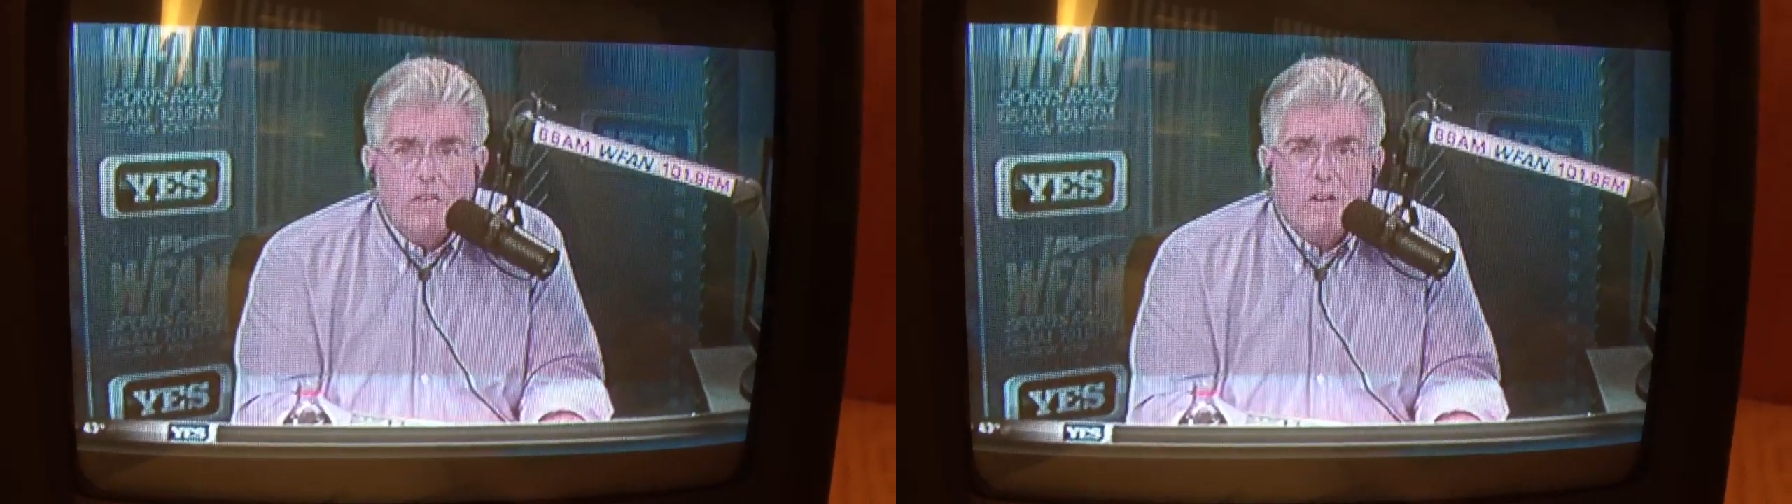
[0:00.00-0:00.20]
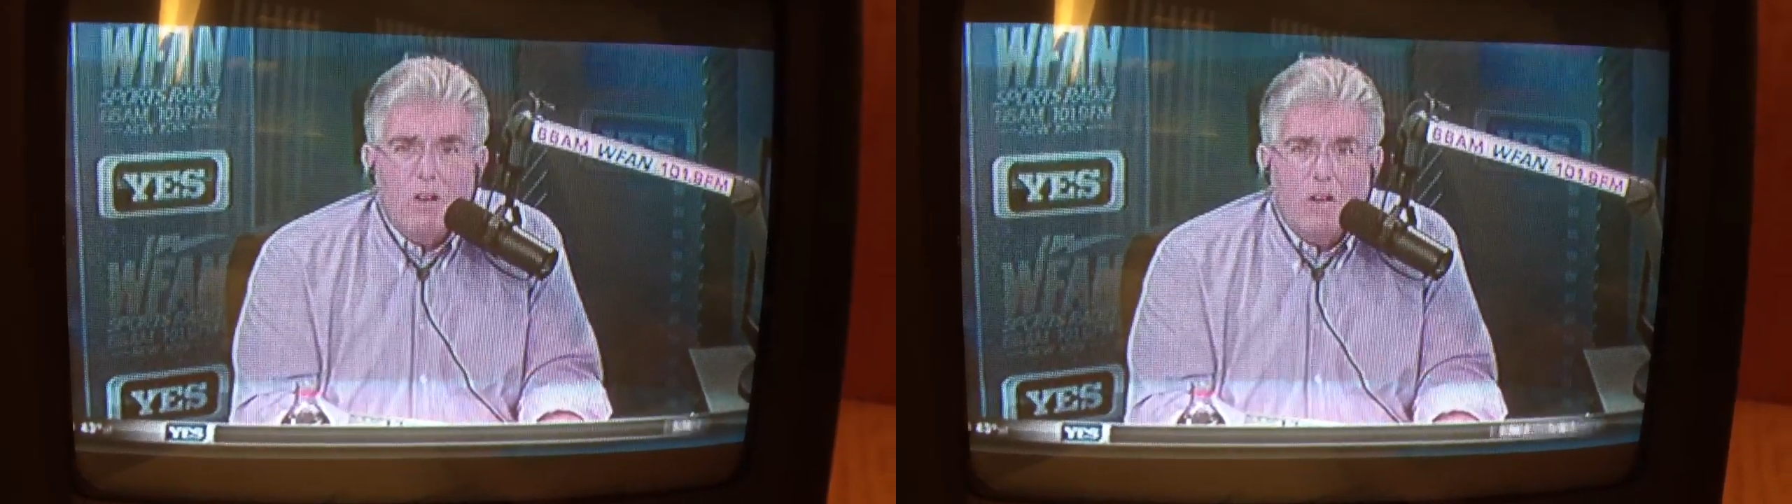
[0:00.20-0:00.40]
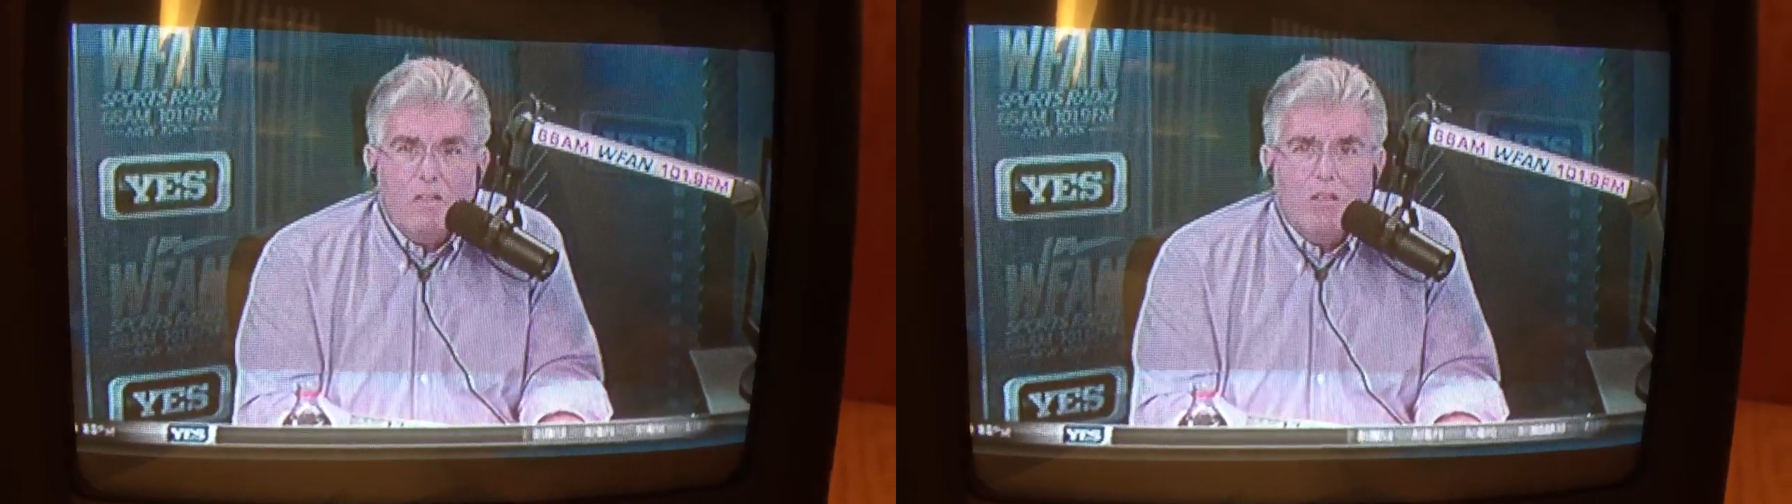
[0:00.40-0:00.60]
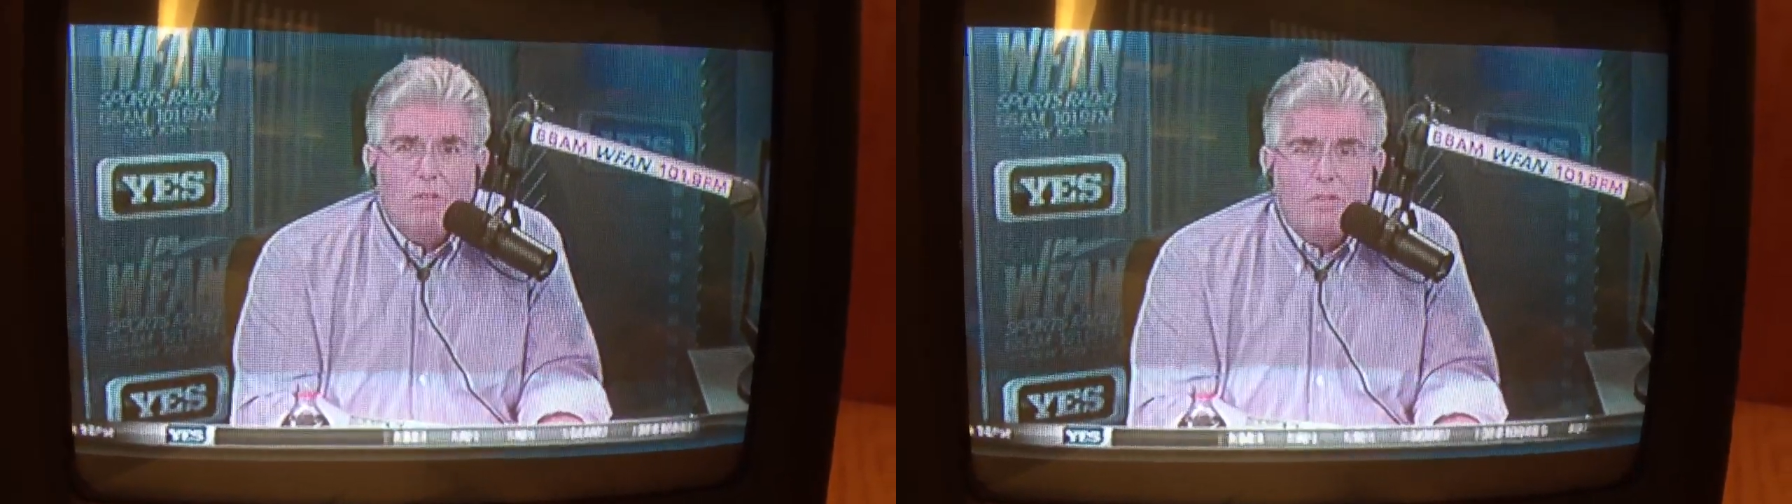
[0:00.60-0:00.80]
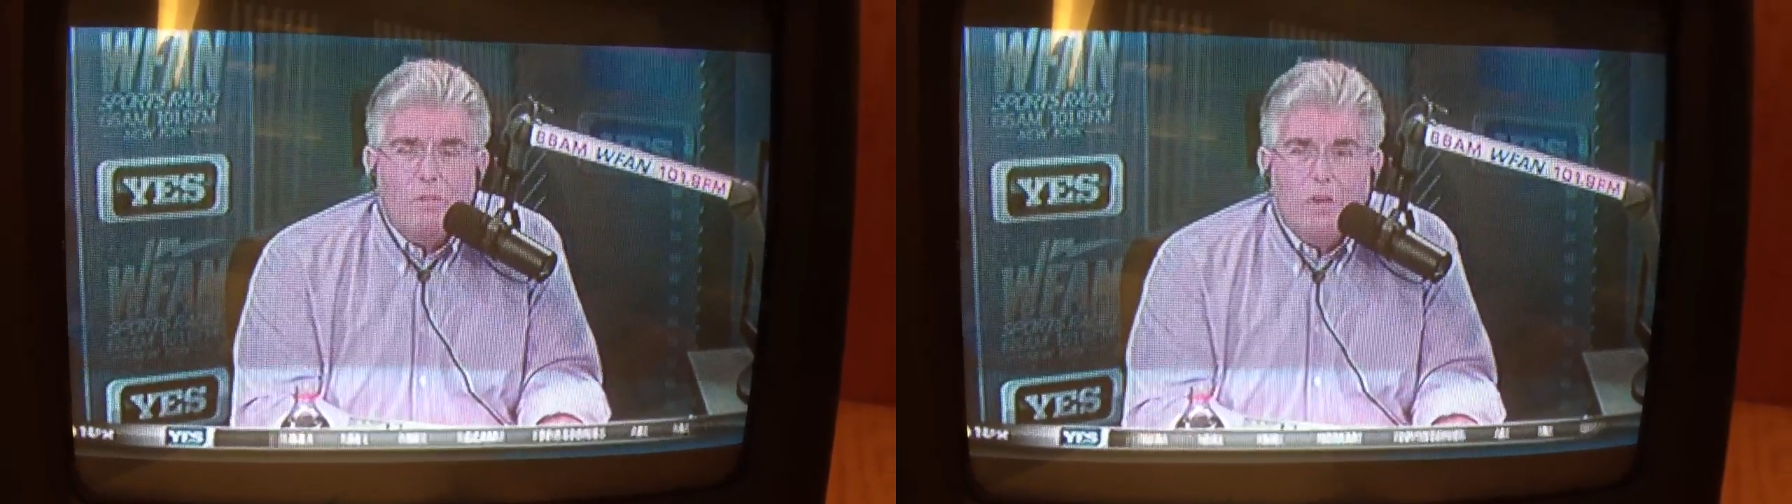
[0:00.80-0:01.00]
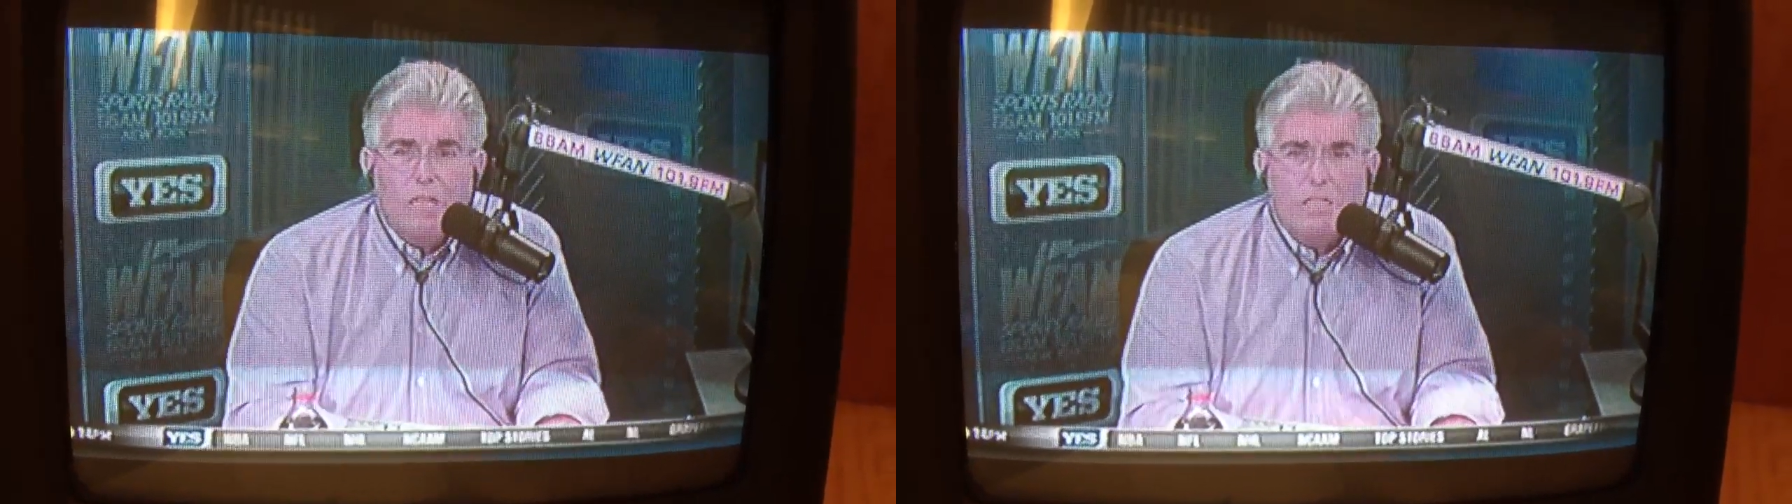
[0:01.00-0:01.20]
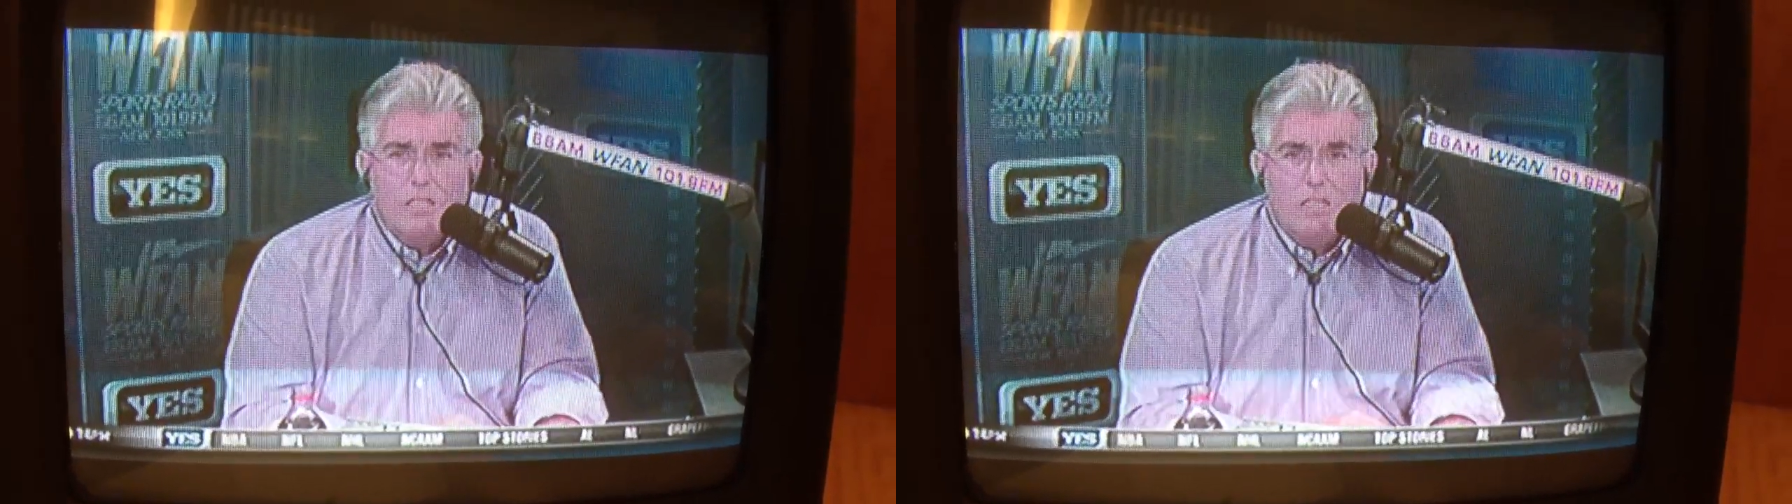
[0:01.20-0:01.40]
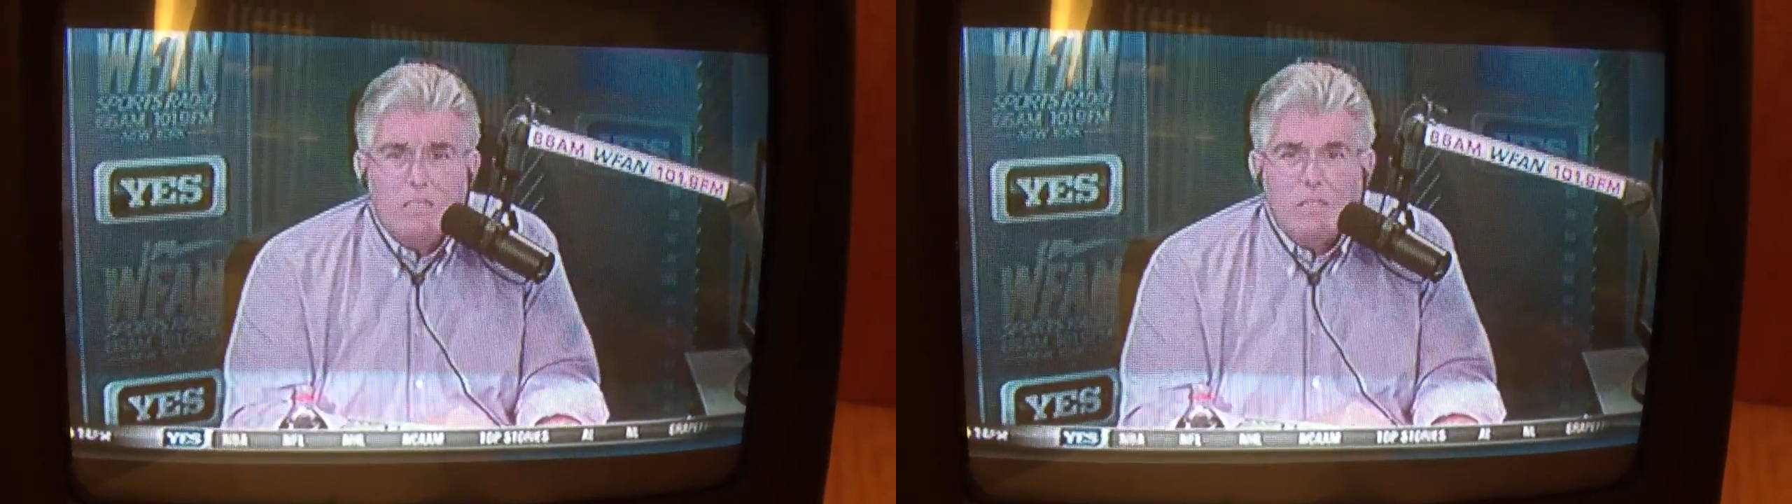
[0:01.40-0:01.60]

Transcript: cardinal from Argentina,